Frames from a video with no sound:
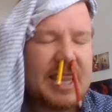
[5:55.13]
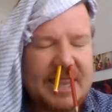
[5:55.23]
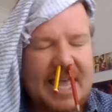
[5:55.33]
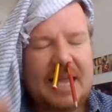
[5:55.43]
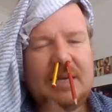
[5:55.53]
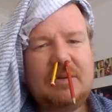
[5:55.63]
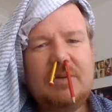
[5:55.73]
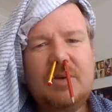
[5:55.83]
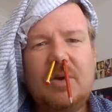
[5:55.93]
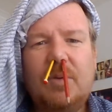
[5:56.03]
Then,
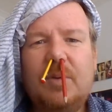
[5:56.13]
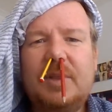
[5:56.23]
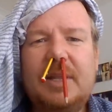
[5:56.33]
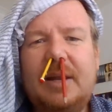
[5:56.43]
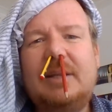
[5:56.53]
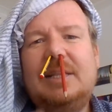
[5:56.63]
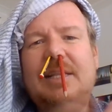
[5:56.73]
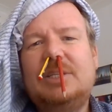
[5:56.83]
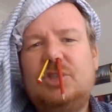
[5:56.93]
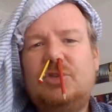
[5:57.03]
with an
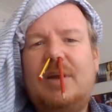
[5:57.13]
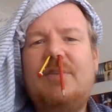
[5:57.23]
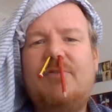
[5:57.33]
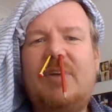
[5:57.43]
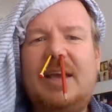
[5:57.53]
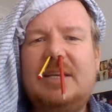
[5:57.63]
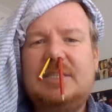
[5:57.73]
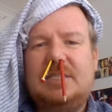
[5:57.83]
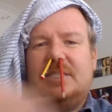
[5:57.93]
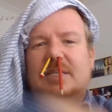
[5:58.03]
utterly straight
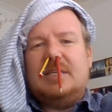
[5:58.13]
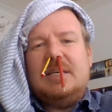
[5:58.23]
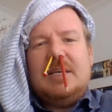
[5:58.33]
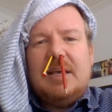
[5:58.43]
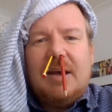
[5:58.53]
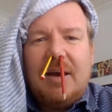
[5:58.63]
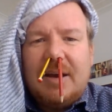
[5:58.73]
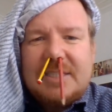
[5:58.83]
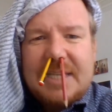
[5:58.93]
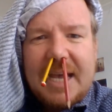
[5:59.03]
face, I
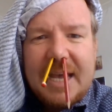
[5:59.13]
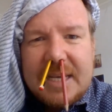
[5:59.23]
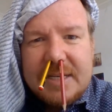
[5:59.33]
say,